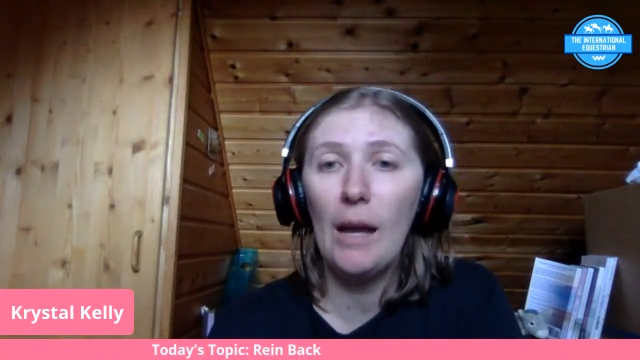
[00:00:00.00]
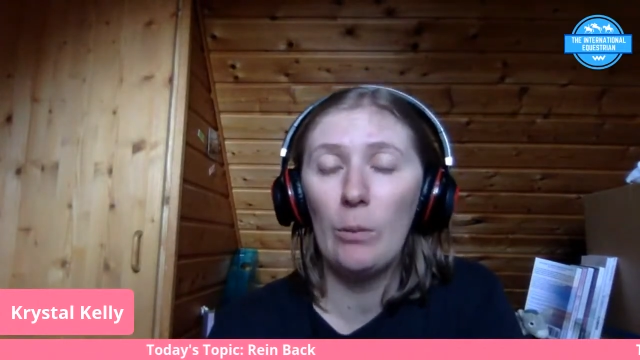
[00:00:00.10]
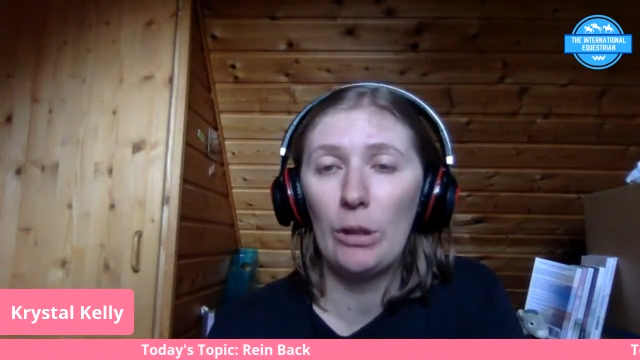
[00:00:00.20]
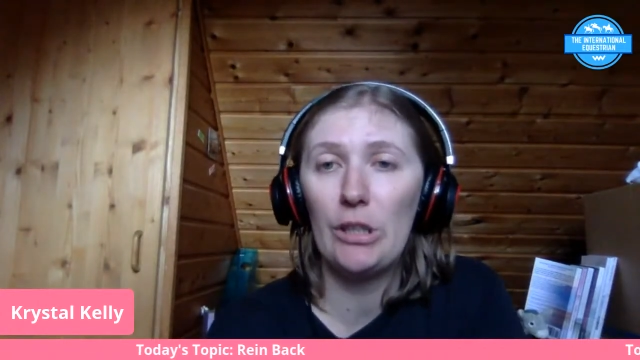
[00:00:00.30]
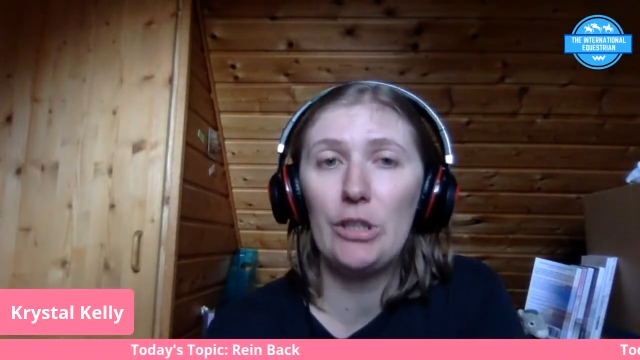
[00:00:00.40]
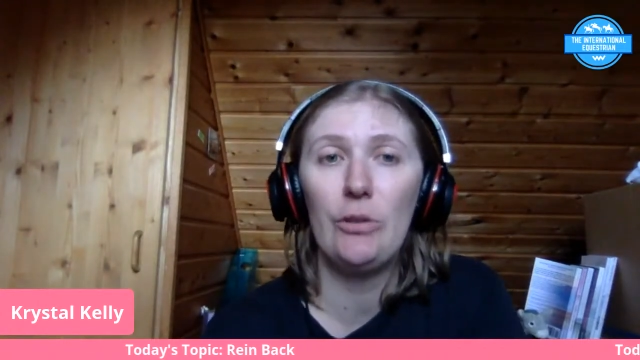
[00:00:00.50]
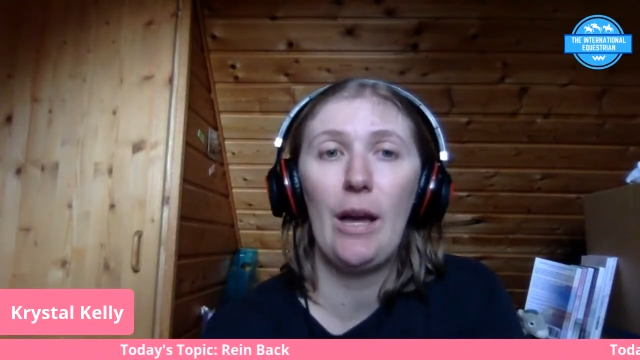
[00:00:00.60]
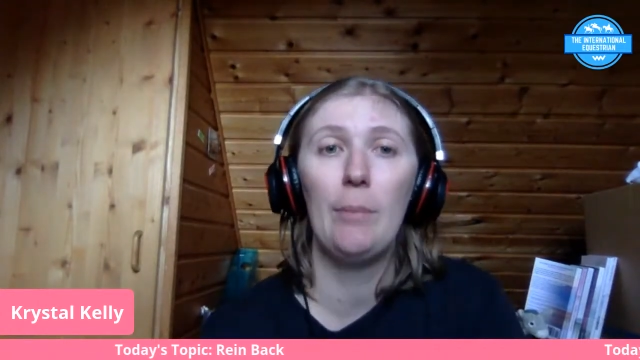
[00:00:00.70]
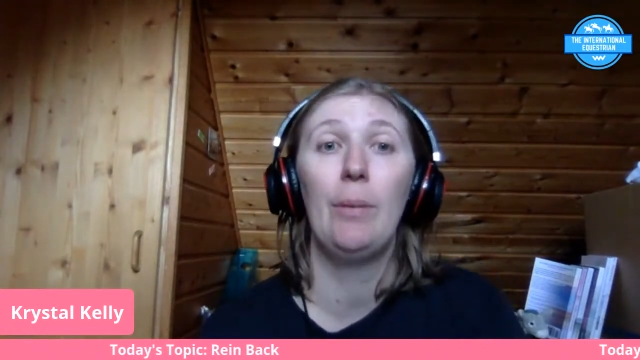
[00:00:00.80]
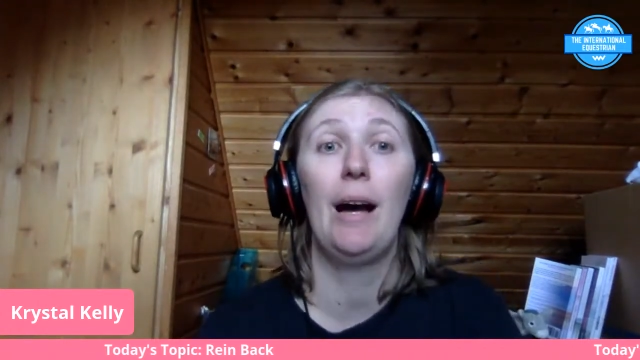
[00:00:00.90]
And we're going to do
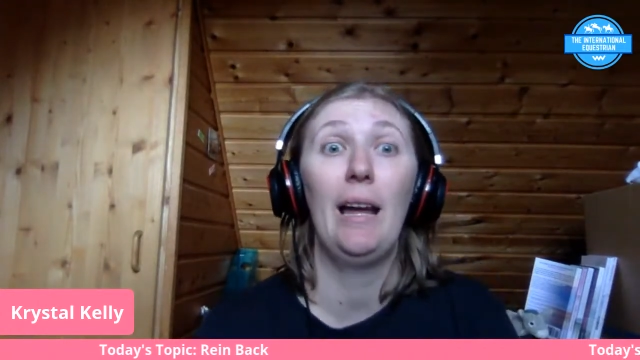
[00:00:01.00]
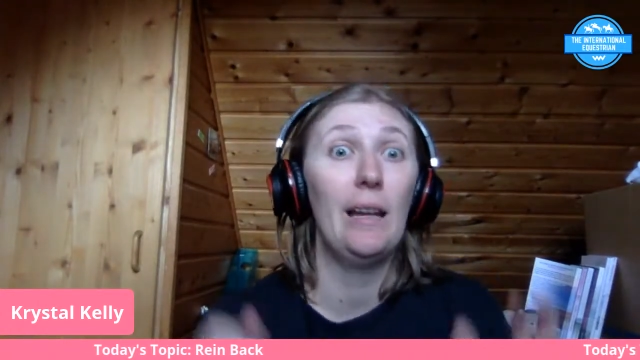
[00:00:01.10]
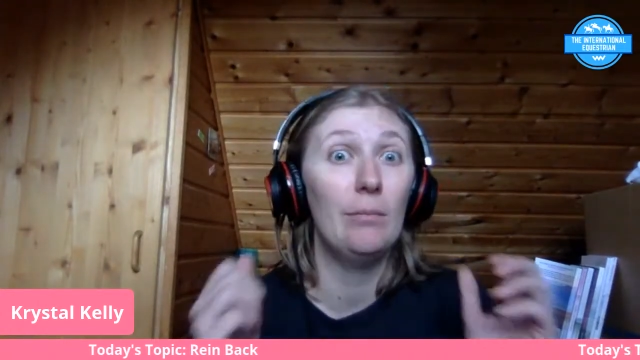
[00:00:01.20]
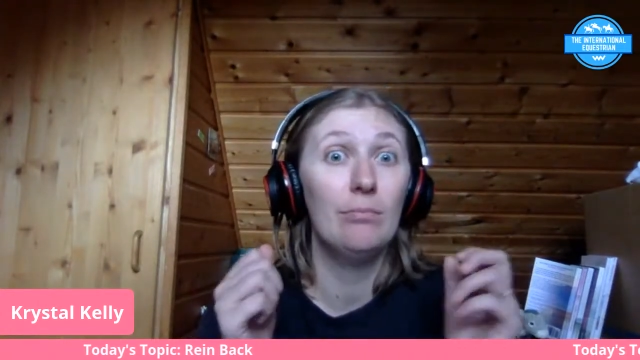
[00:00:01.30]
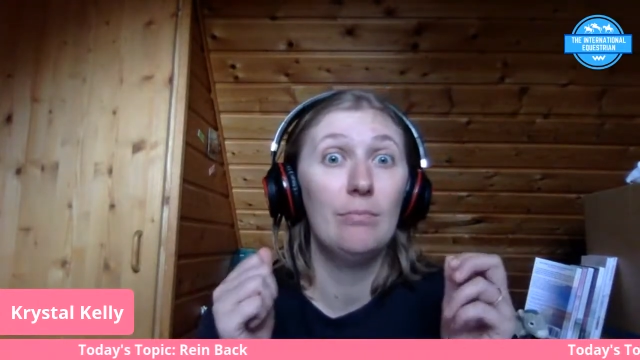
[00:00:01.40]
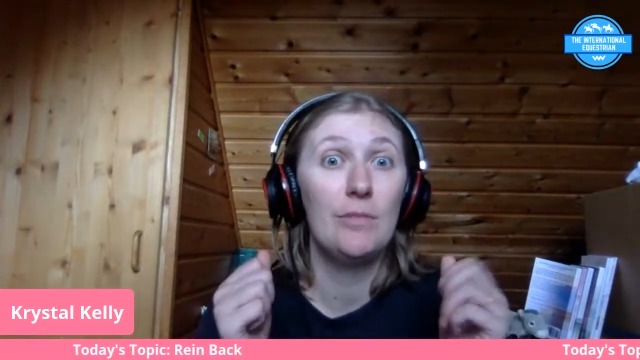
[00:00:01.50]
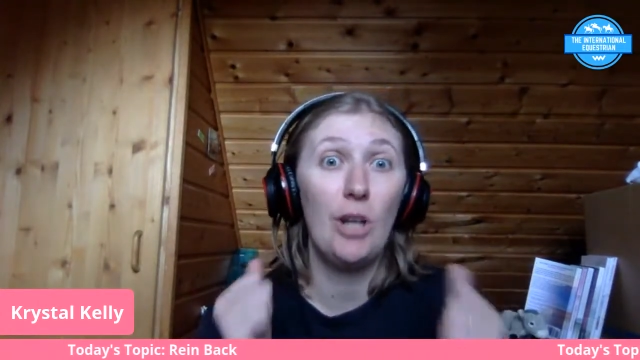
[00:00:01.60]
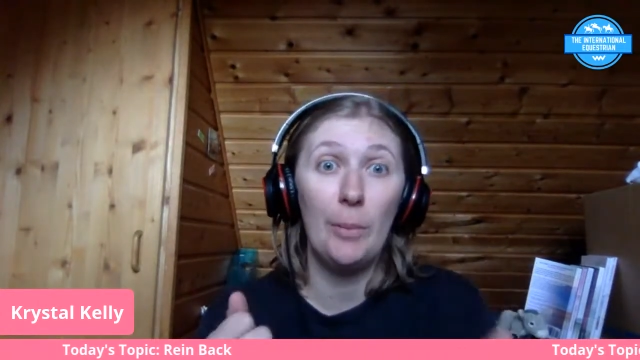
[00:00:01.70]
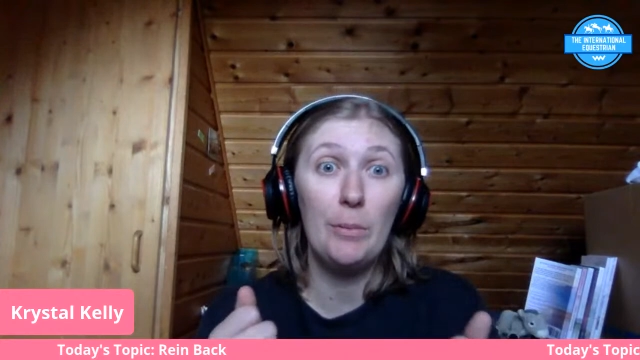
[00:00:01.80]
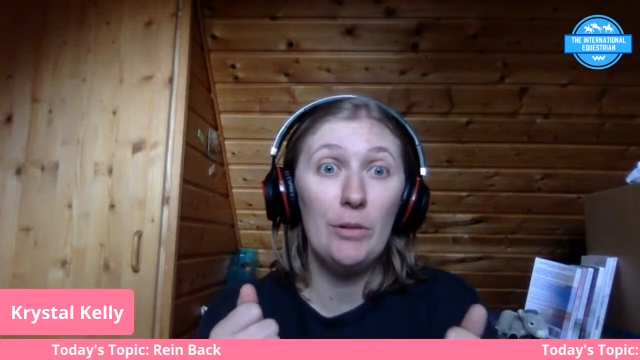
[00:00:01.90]
that by
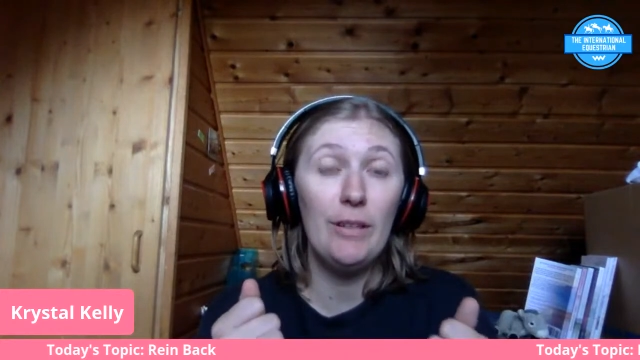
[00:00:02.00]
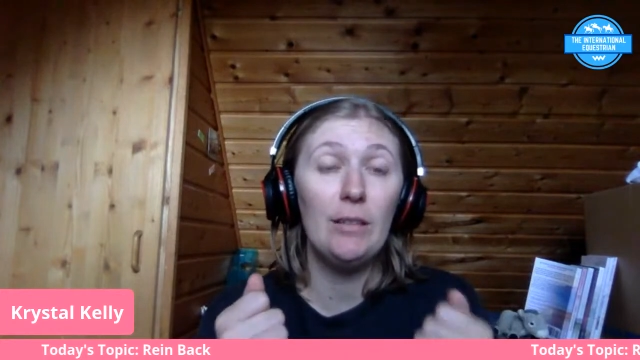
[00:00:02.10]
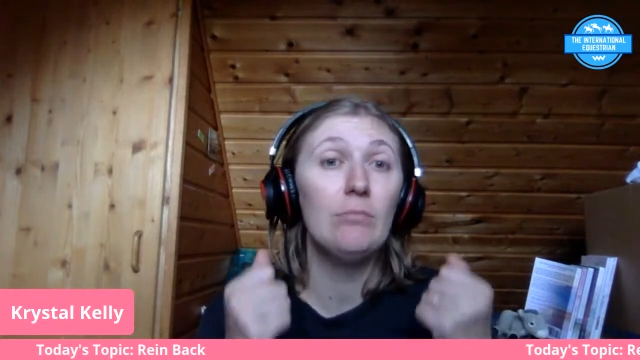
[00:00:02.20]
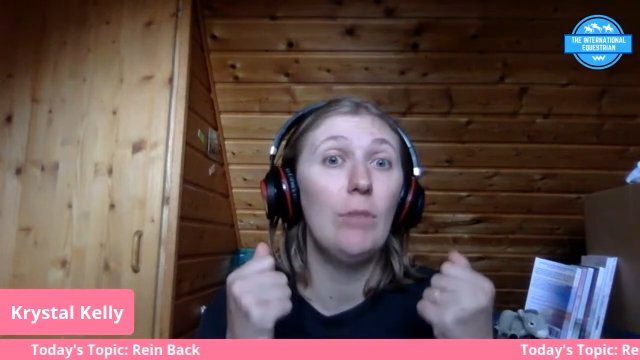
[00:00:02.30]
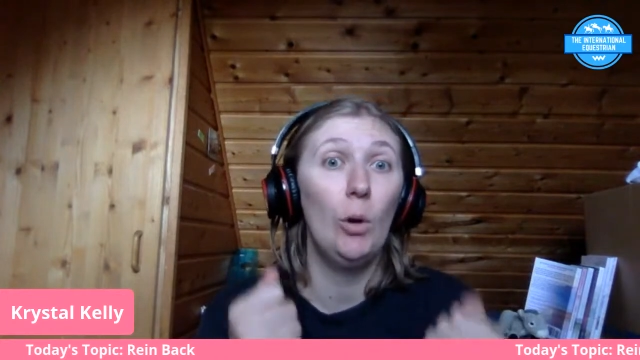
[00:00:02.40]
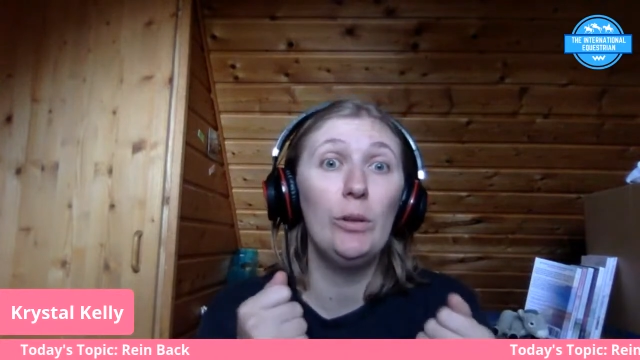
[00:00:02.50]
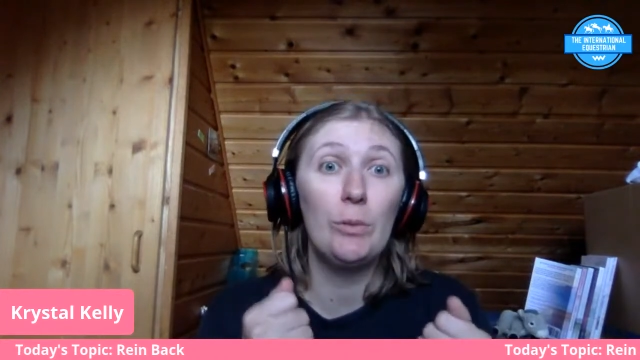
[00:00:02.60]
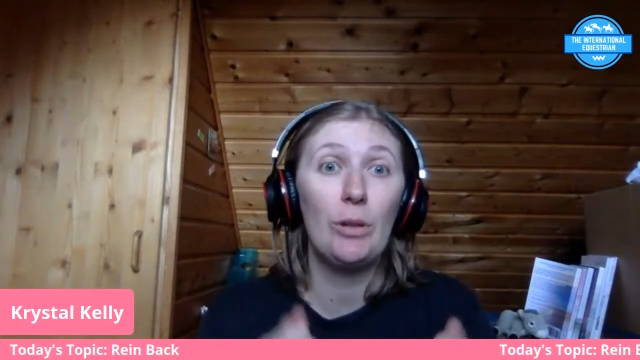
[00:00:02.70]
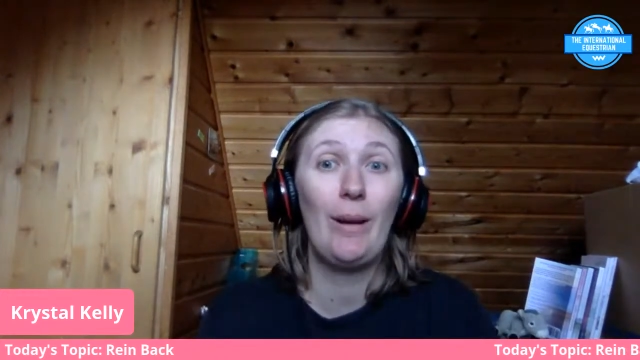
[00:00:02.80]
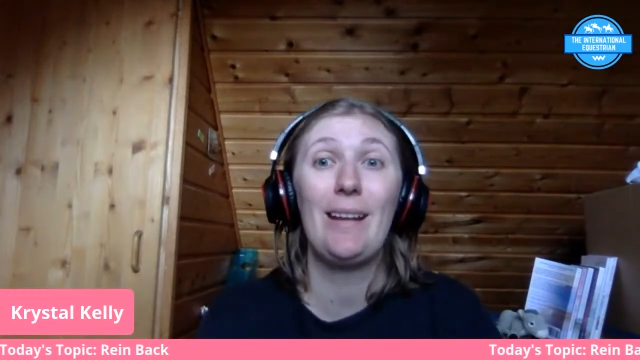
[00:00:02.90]
stopping moving, holding
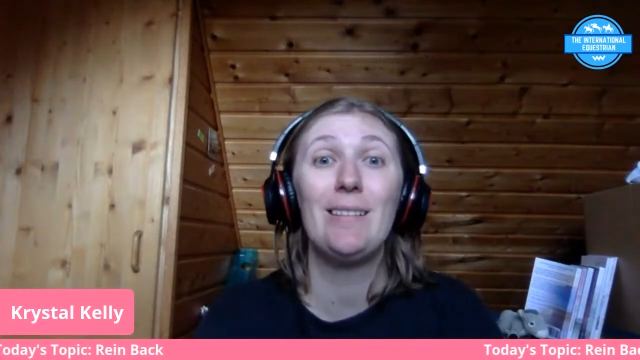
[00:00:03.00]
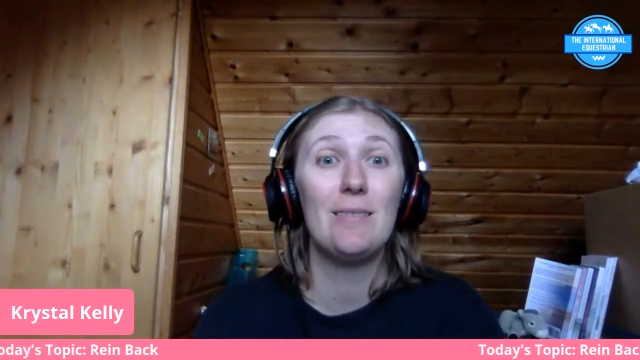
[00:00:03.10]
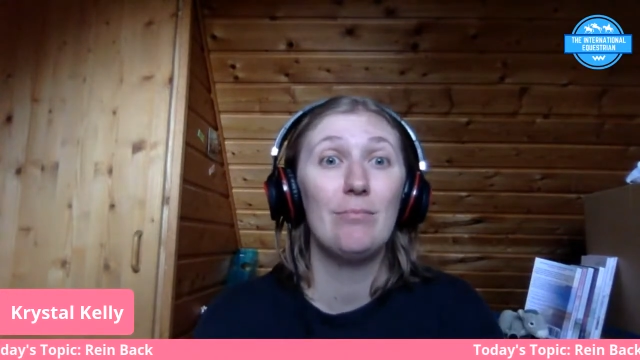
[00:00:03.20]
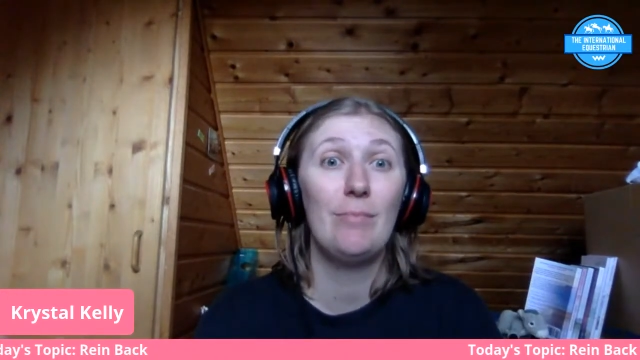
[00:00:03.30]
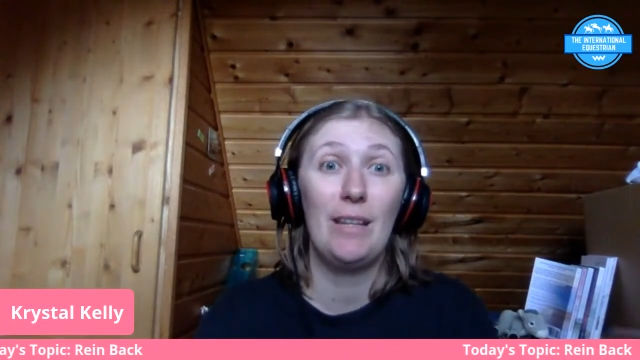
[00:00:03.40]
with the reins,